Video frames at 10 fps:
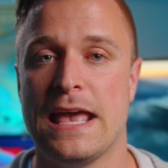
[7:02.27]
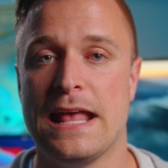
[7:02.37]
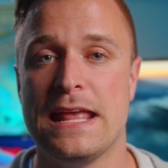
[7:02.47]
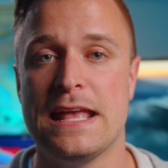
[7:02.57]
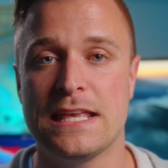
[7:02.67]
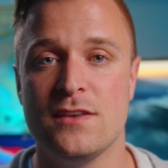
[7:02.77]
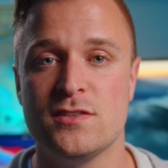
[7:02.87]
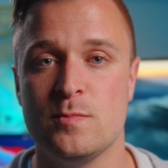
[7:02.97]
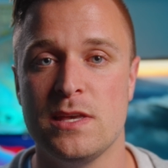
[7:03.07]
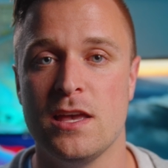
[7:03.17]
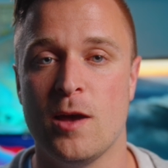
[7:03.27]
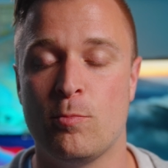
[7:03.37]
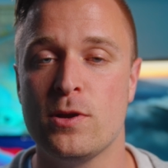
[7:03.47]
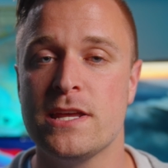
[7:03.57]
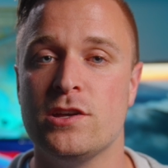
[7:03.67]
and it gives me a
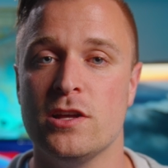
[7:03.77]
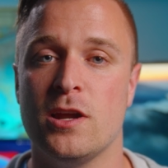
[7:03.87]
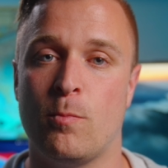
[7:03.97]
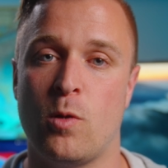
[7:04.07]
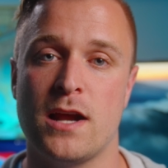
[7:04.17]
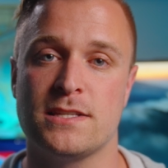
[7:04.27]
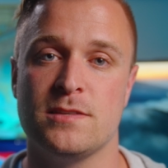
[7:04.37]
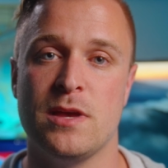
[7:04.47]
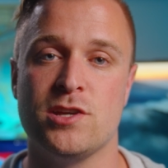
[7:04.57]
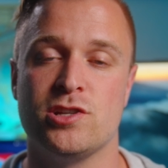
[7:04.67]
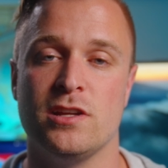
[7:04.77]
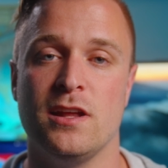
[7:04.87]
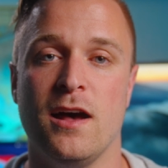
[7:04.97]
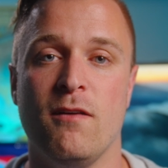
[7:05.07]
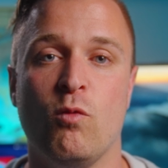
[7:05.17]
pretty good approximation
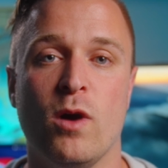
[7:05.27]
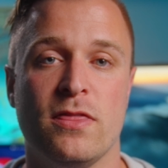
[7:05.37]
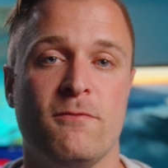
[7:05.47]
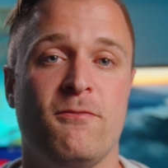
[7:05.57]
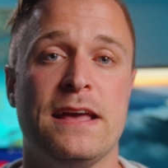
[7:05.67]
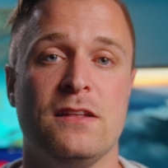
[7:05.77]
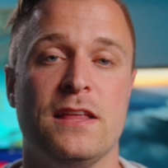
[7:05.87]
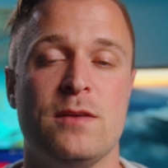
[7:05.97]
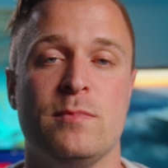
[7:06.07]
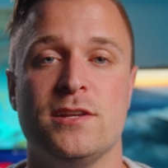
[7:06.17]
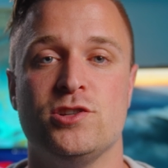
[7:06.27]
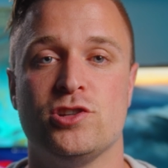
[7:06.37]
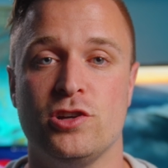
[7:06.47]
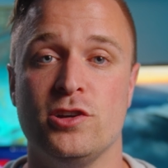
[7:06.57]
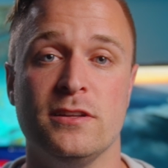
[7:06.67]
of what the final
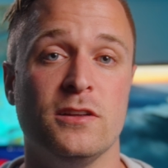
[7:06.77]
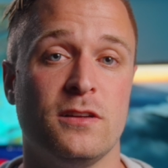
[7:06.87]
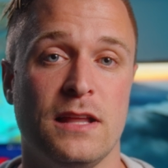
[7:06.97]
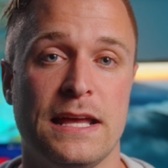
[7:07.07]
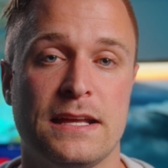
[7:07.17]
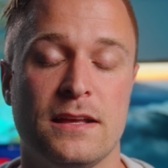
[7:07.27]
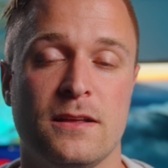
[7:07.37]
image could look like.